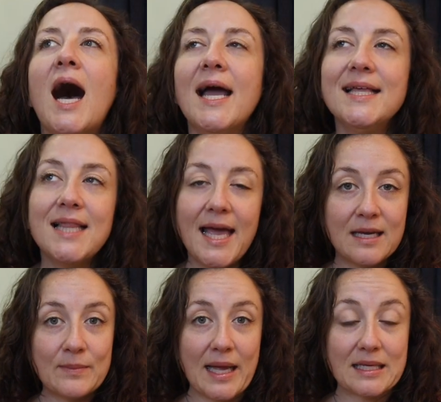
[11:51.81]
I
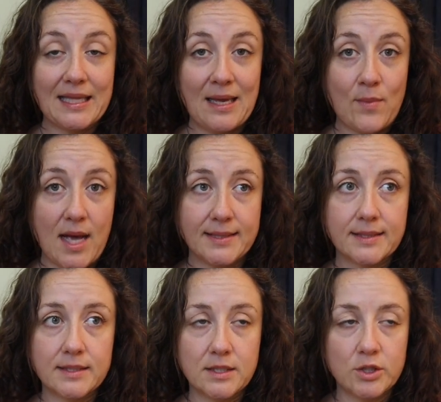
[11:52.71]
like my clay
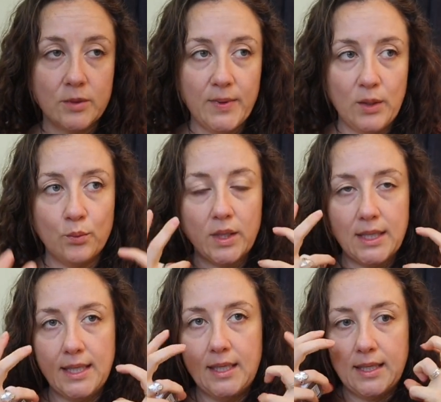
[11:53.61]
masks to be
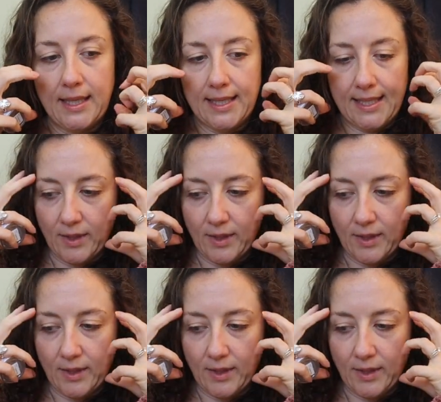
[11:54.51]
really like